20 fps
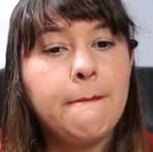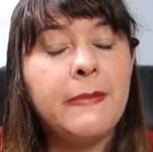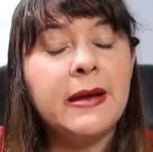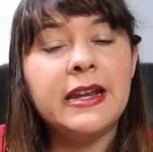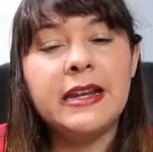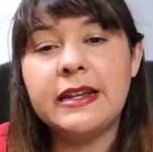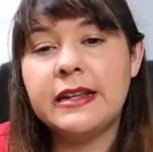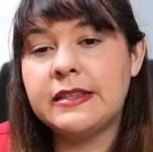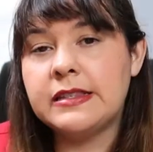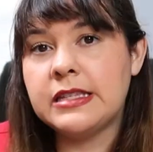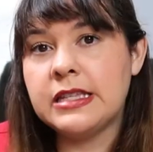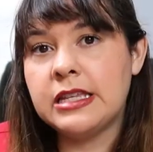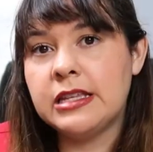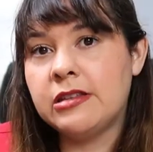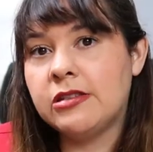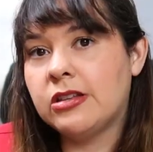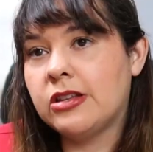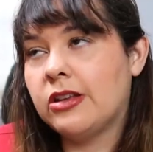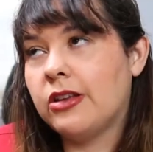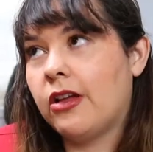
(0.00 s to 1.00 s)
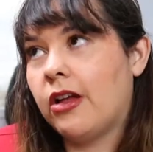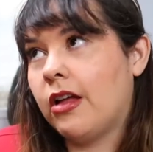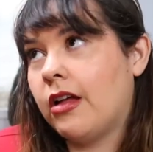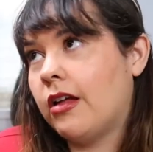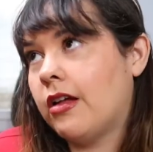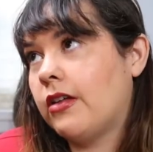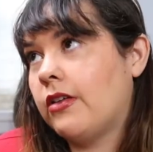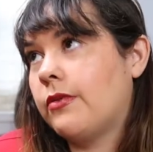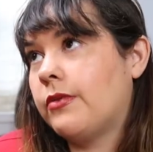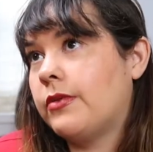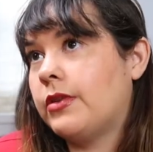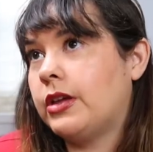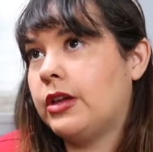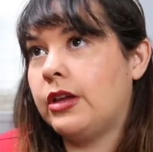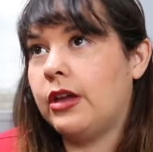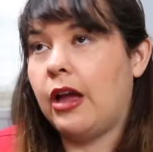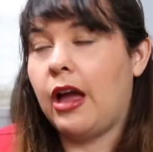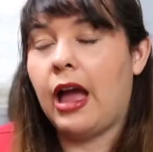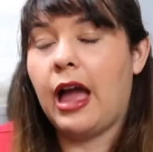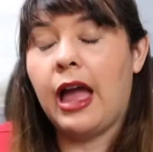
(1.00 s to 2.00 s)
But it isn't,
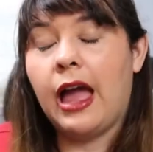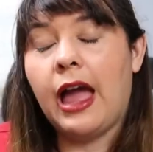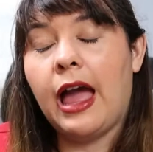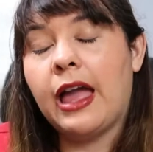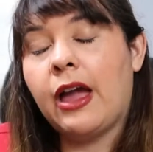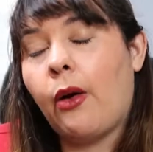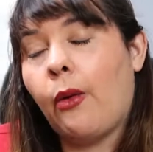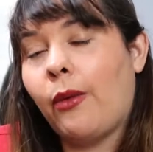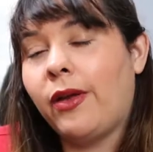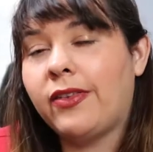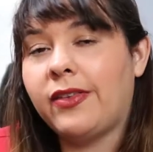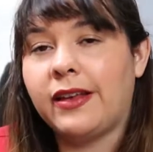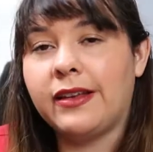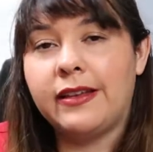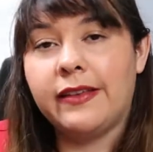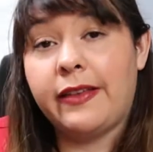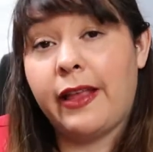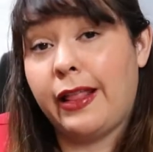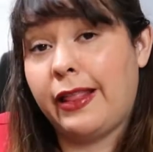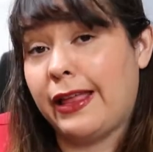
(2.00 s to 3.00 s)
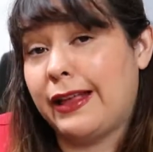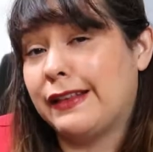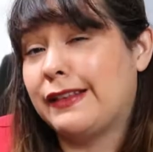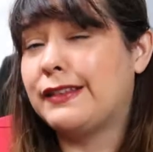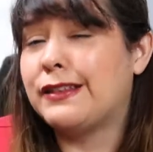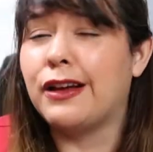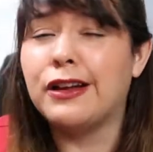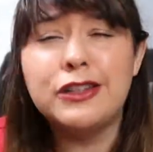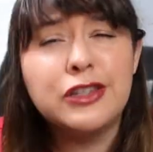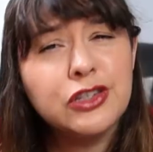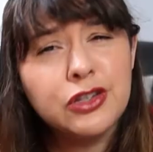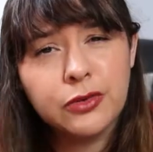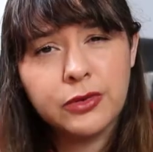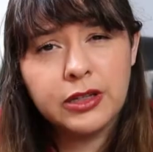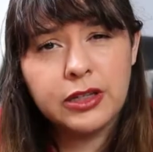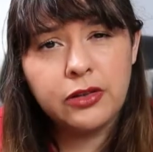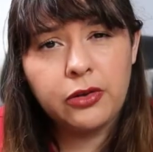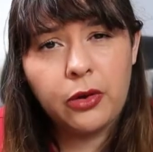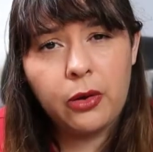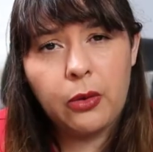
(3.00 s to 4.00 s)
I always like to say like
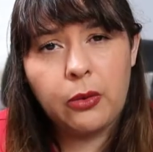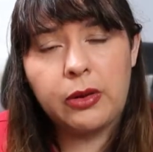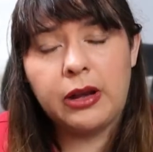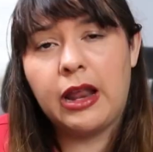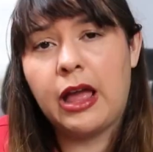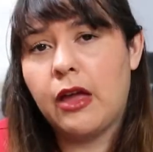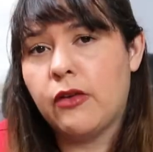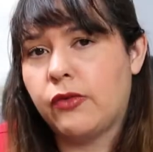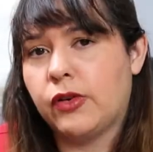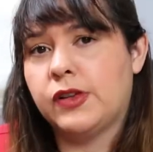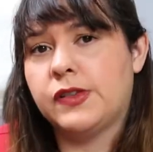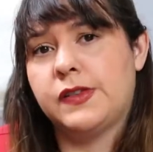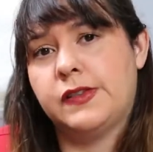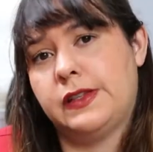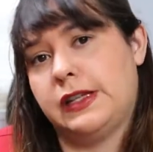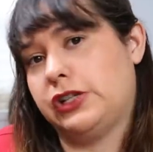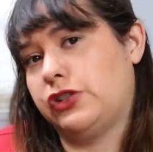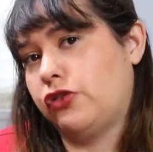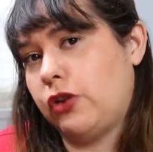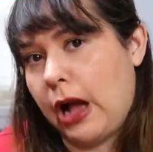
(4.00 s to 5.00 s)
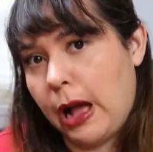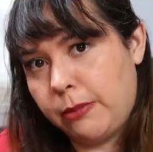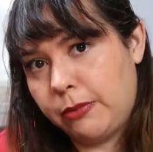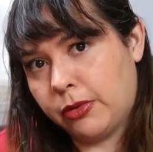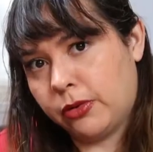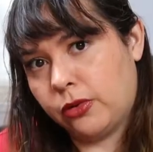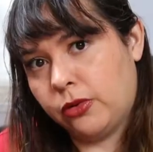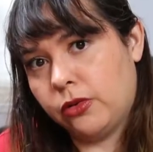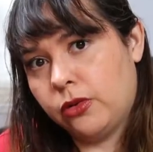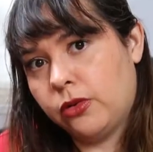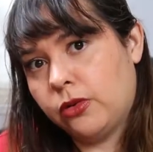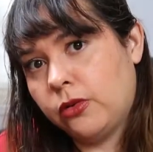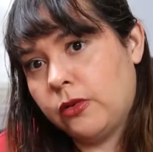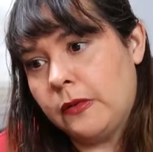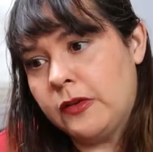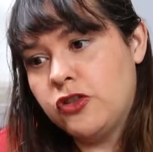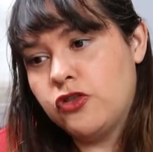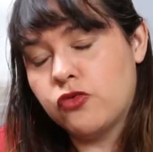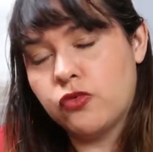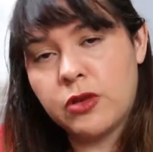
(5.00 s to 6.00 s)
sunscreen coconut versus like
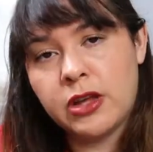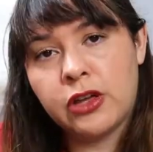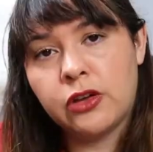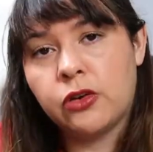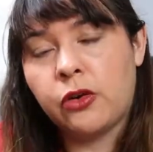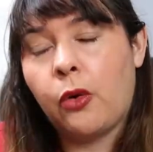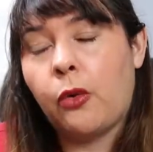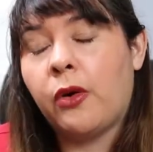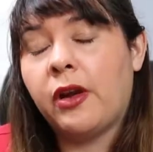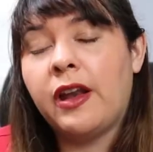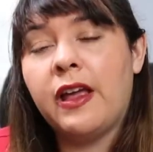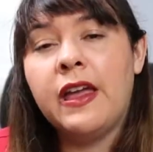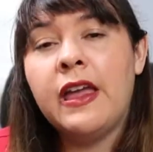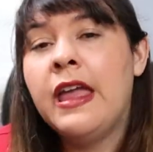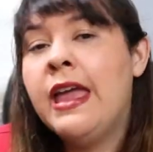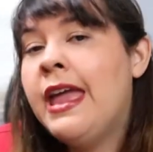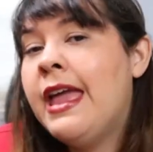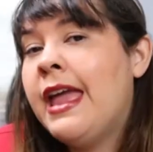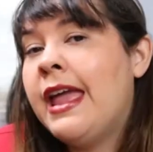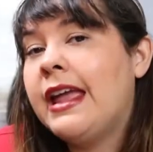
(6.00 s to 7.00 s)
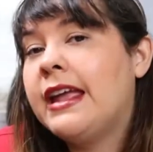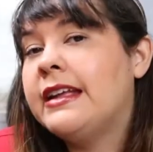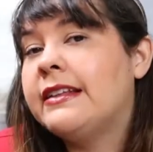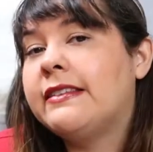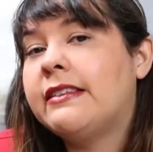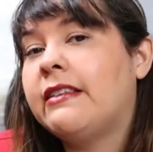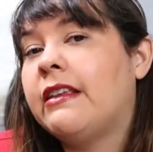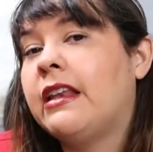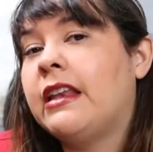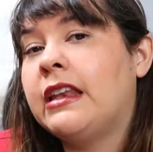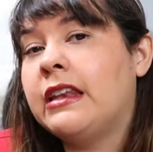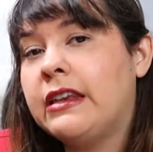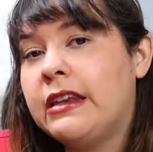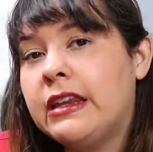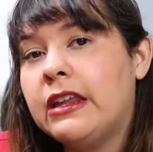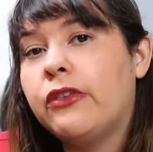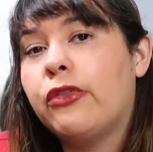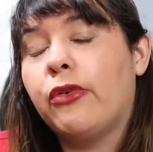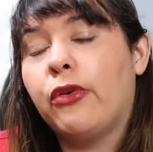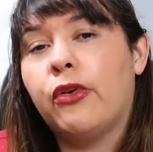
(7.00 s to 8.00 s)
tropical drink coconut. It's
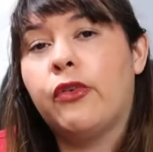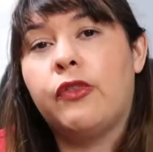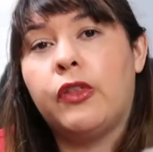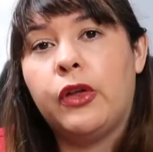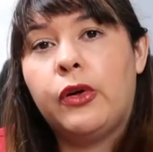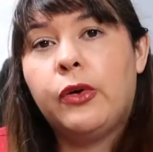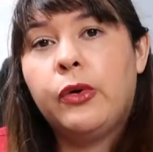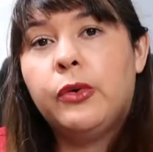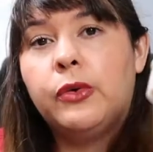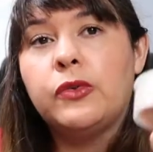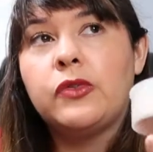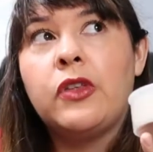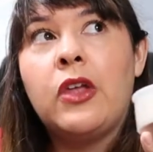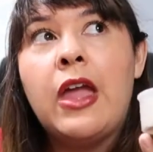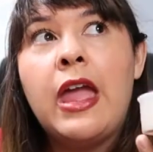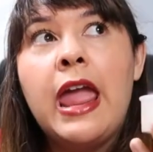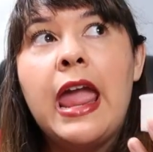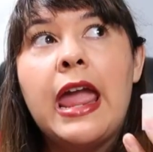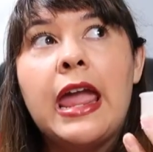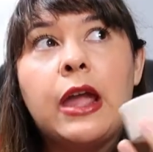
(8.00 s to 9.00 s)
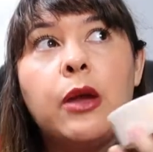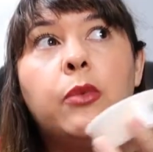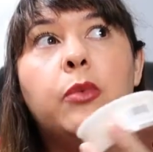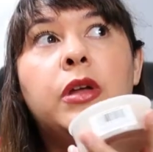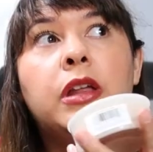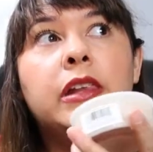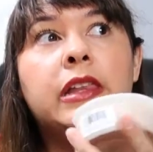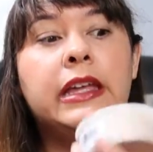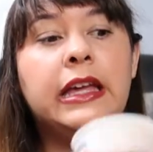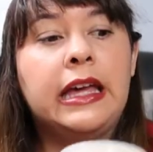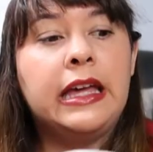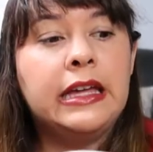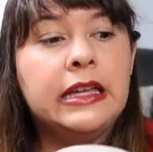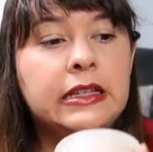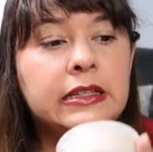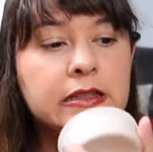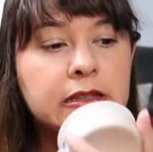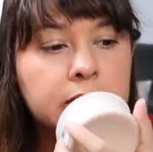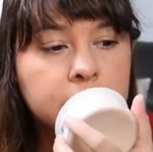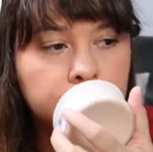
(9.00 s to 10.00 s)
neither of those. It really
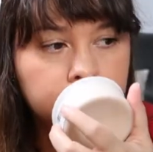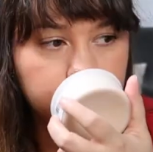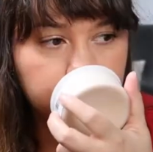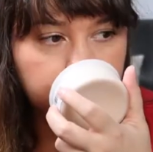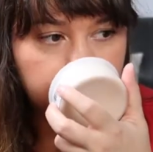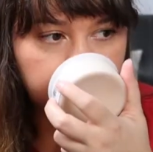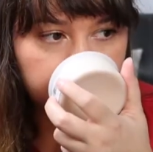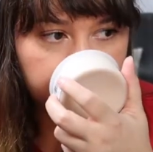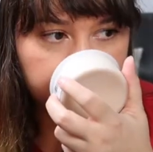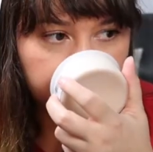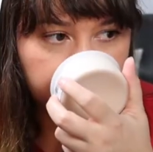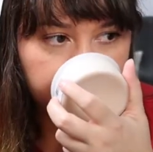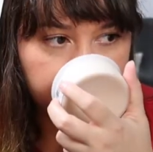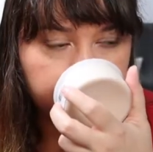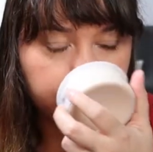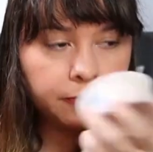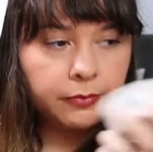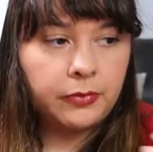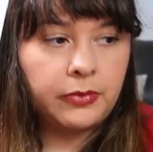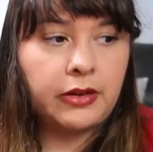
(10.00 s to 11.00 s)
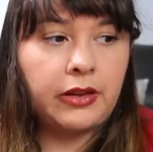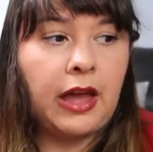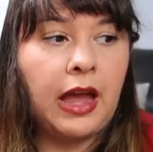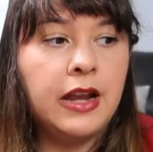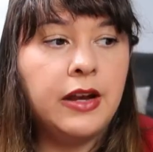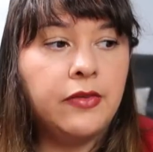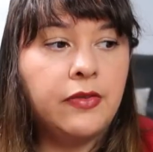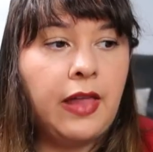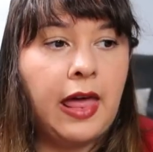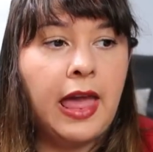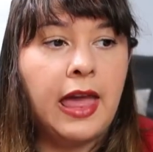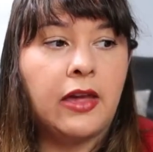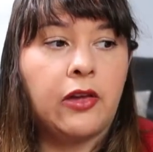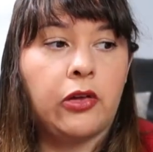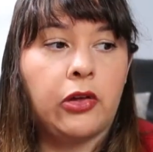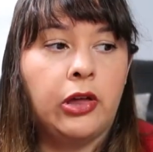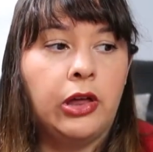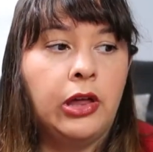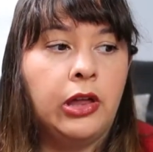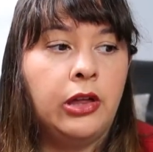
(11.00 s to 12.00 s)
is kind of
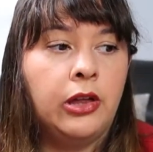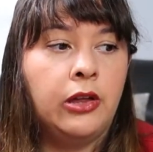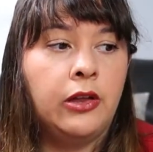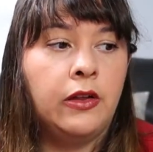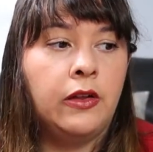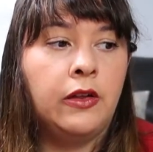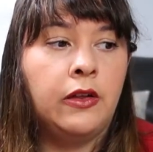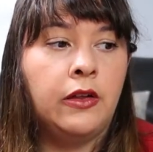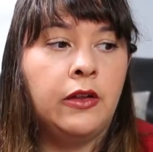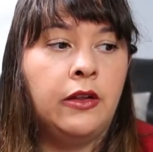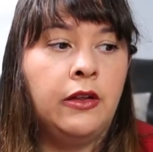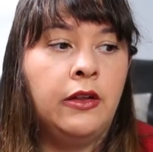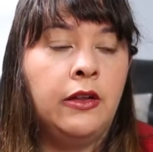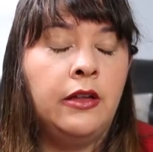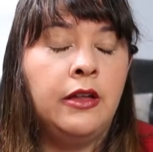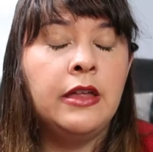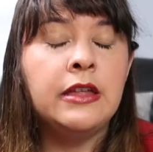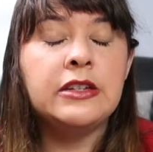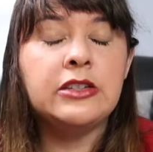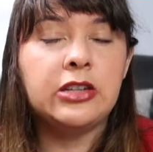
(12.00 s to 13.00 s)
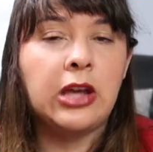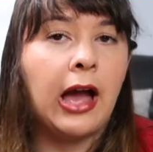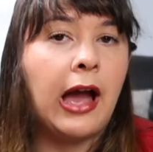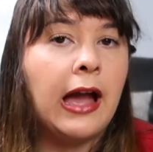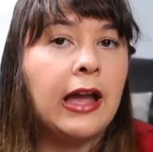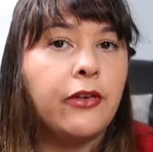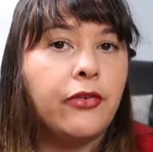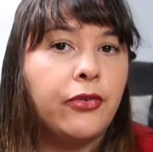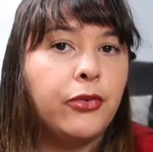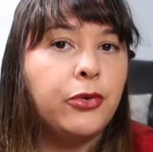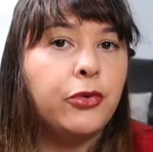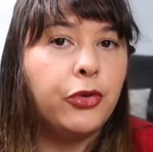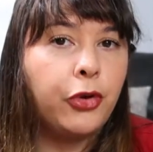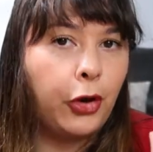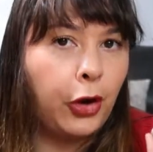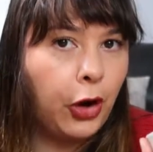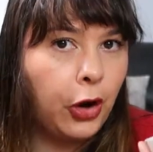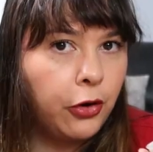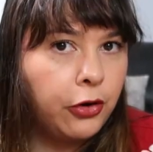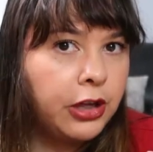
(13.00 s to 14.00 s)
like Thai food
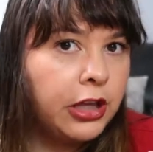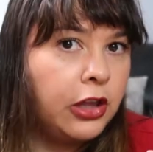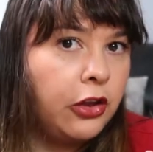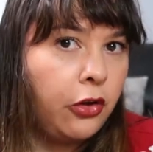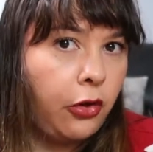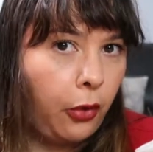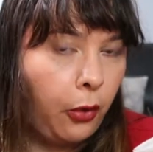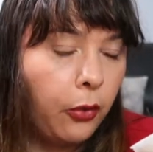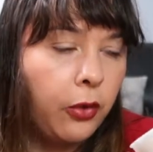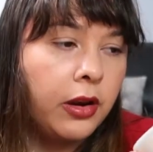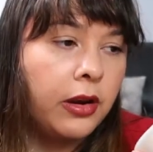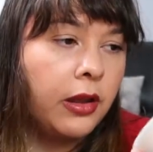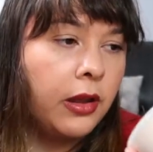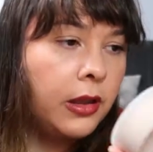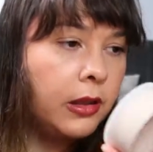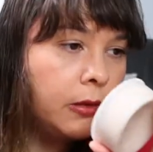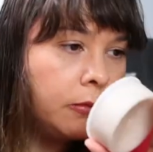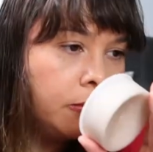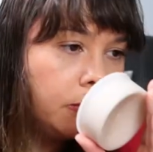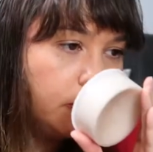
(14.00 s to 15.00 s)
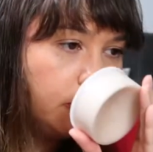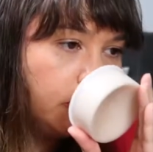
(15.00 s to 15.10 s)
curry coconut.